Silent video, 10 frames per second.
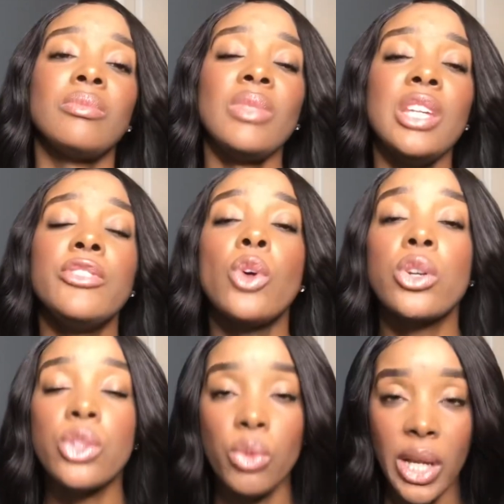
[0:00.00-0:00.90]
if you are
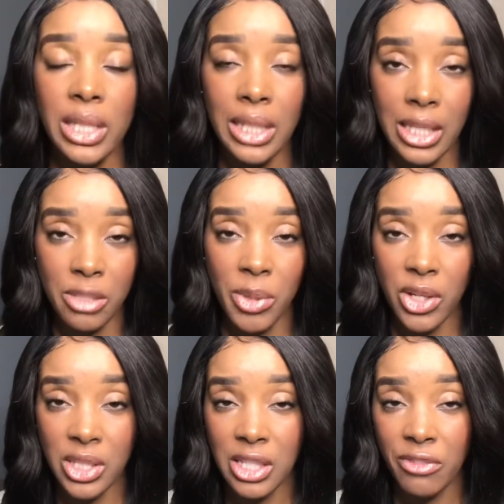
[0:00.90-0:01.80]
directly
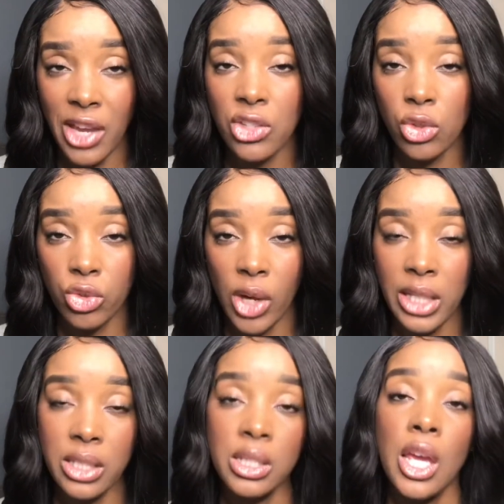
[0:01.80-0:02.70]
experiencing vaginal
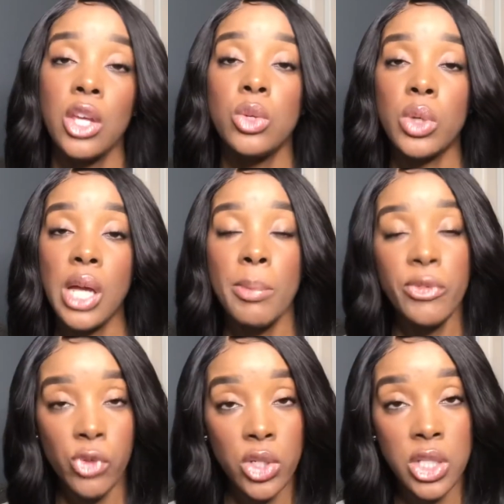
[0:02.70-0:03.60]
dryness, you will come in
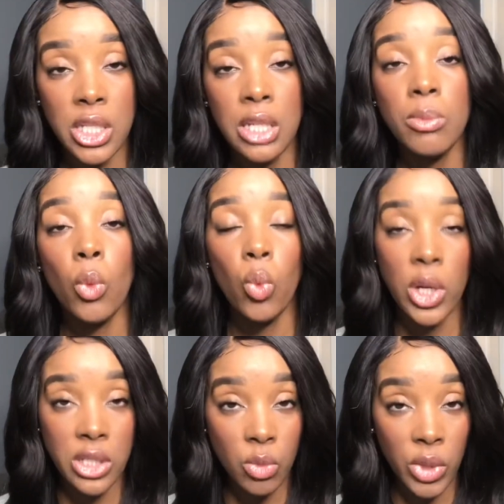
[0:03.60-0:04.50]
for a steam
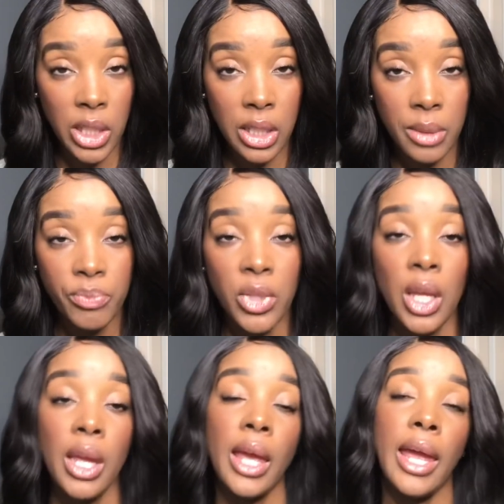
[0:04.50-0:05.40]
once a week,
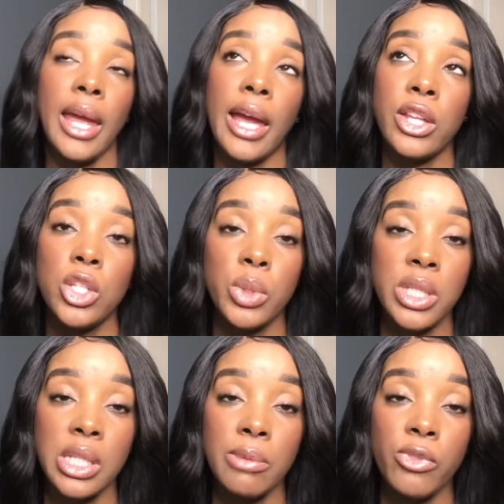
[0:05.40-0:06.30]
and you would
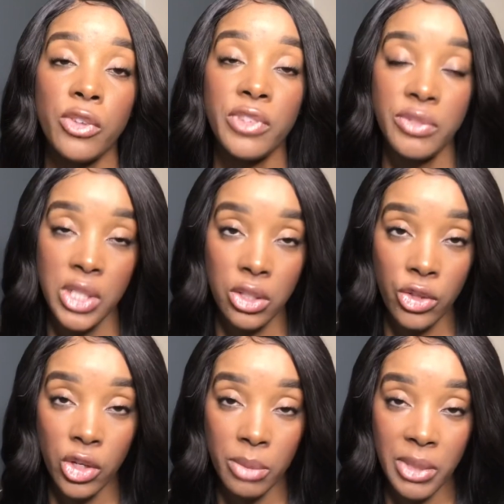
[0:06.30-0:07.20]
steam for 15 to
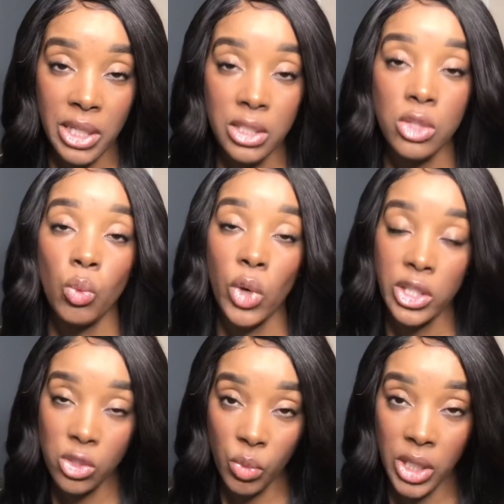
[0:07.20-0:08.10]
30 minutes
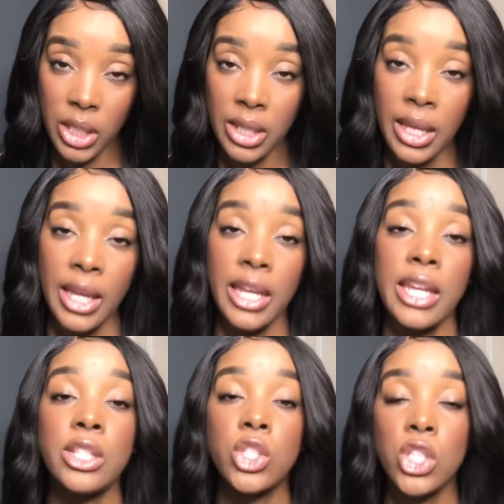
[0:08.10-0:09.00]
once a week
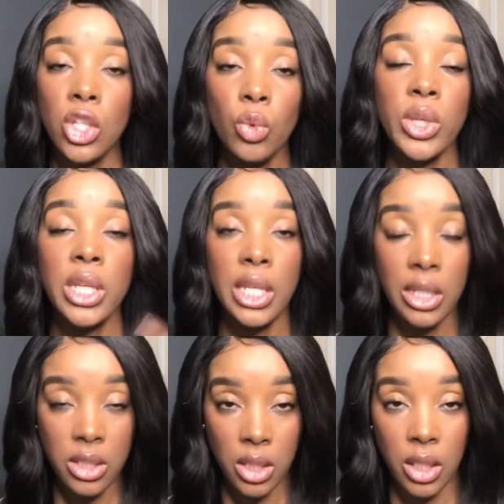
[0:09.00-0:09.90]
until we
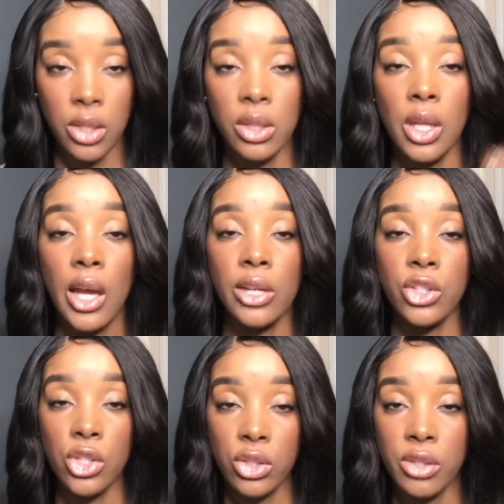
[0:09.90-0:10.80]
get
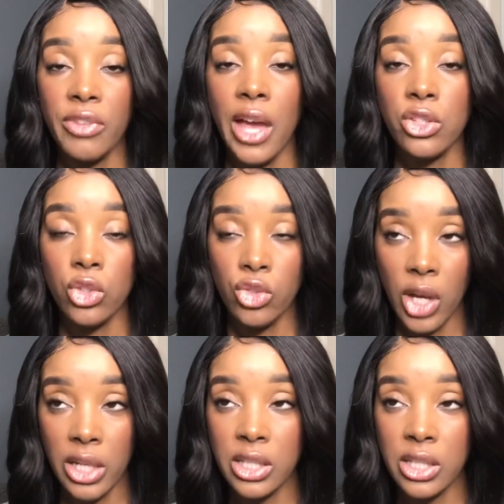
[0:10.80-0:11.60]
under the vaginal dryness